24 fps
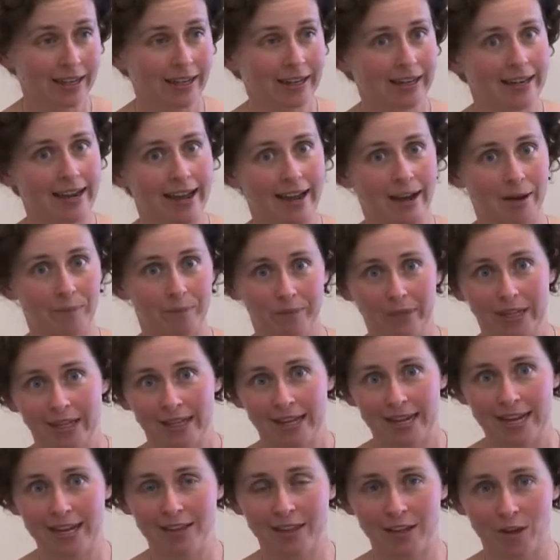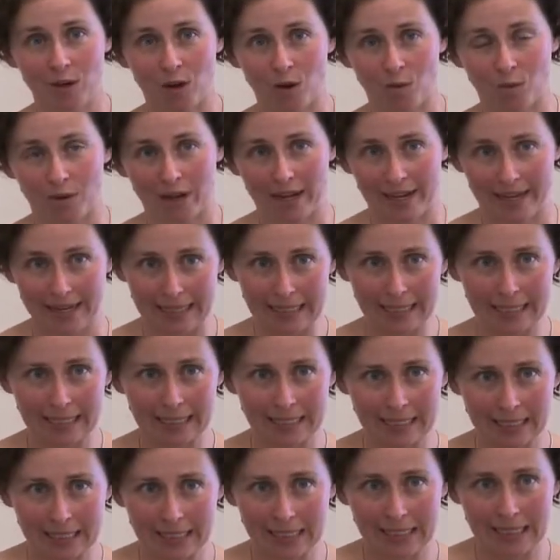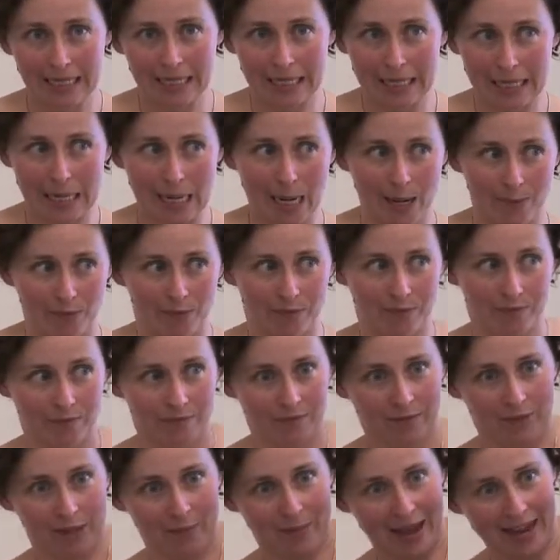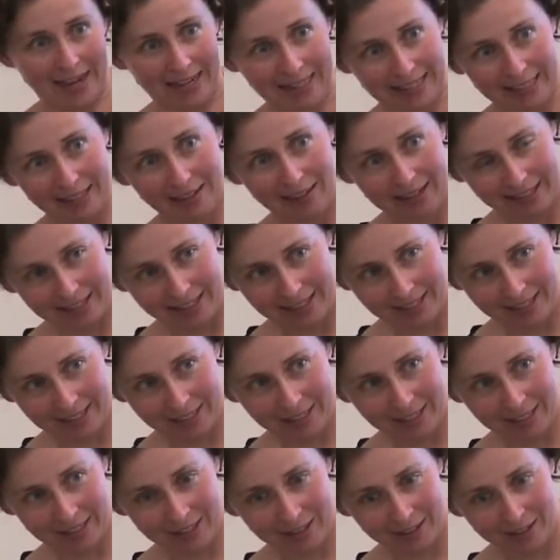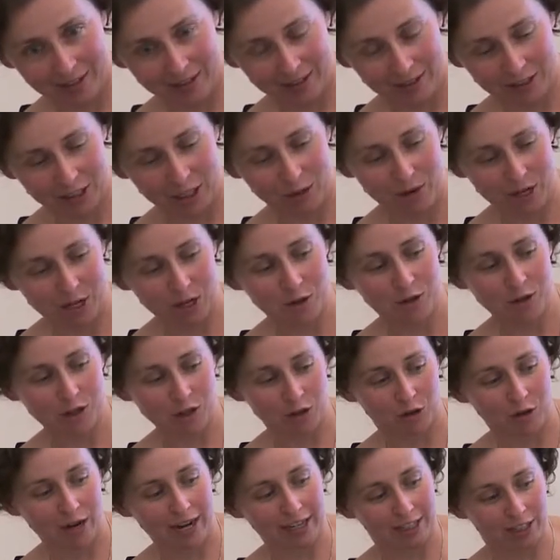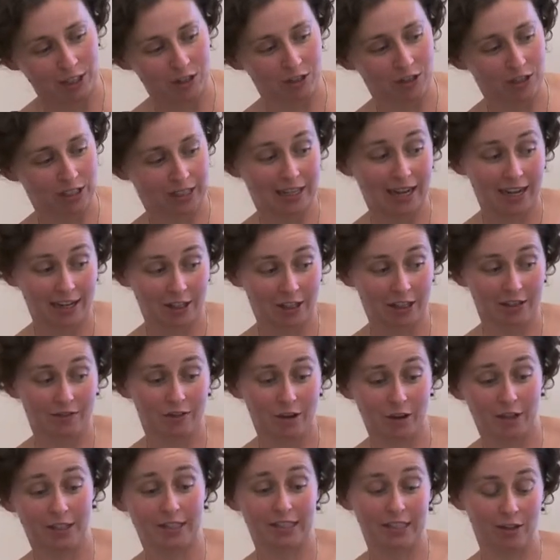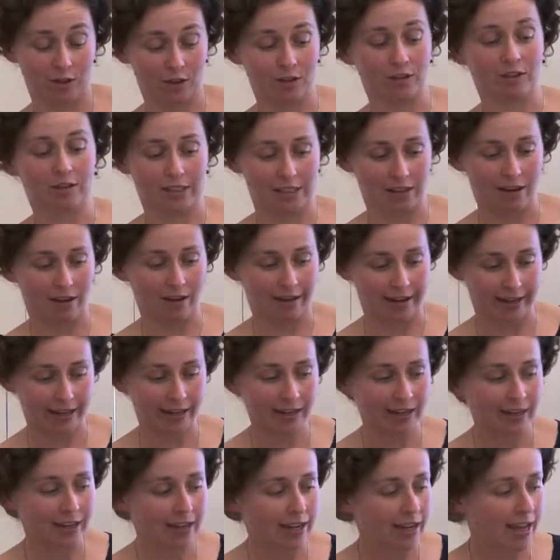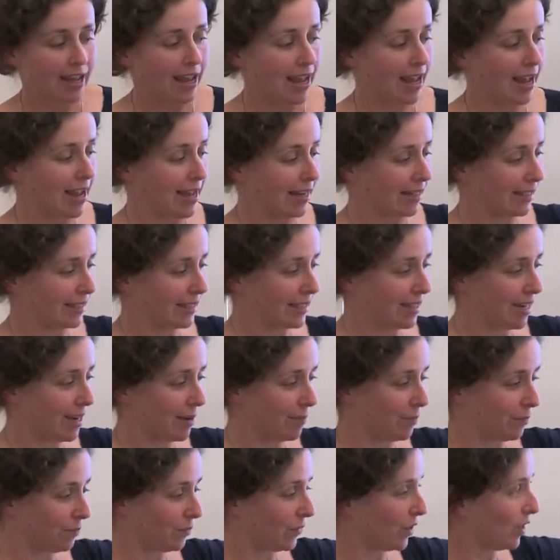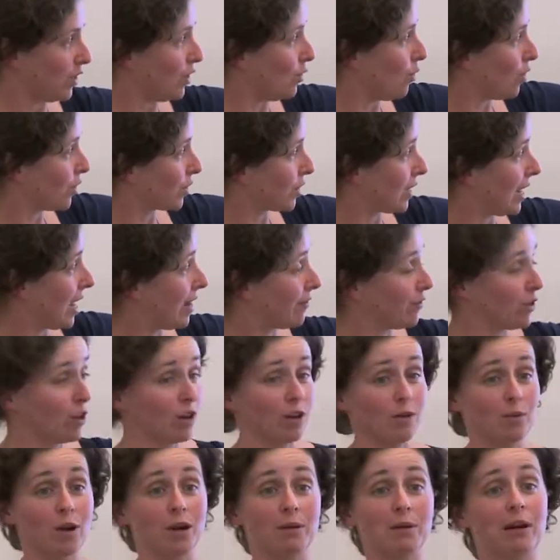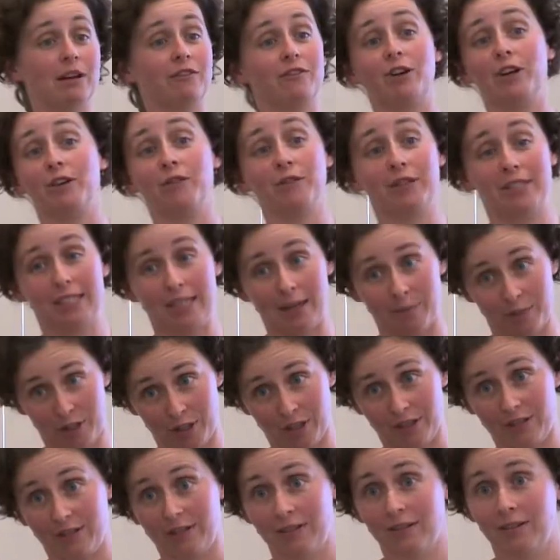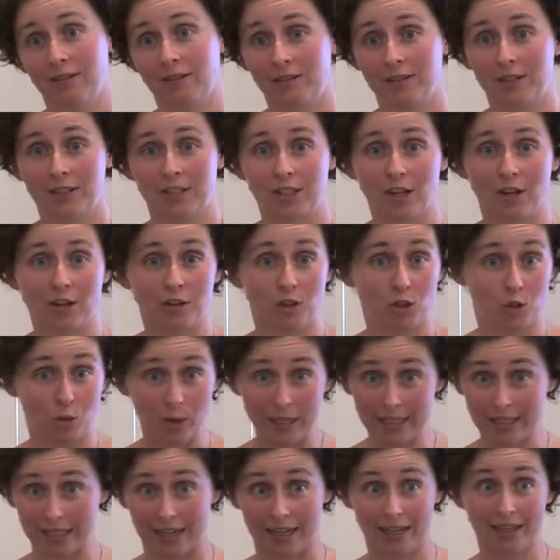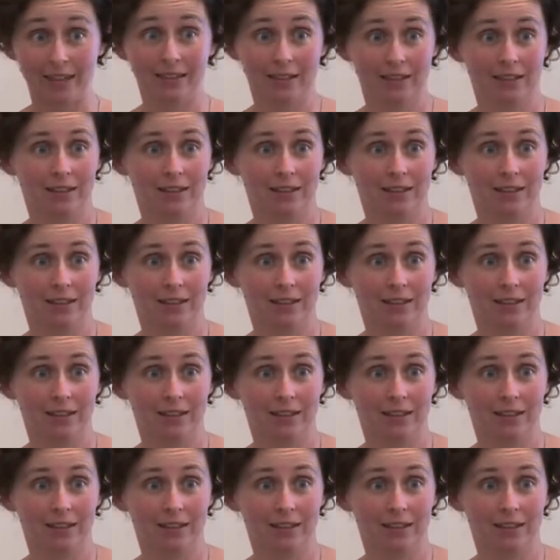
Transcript: Now, in the Otways, the paddocks are like this. So when you're in your tractor, you're just largely focusing on not dying. And you also have no mobile phone reception. So Twitter,